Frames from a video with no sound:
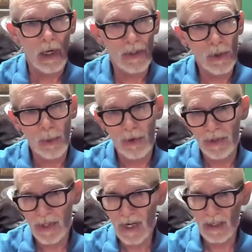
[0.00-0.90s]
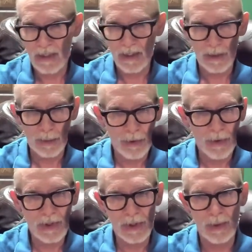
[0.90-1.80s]
superintendents,
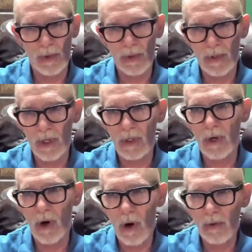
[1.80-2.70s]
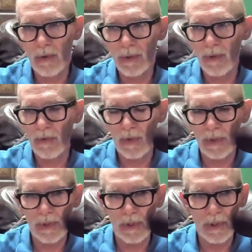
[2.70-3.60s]
principals, and they're all
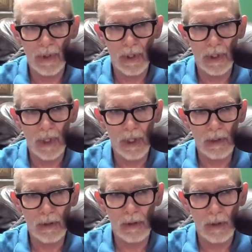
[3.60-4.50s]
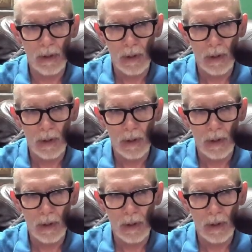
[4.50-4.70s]
universally against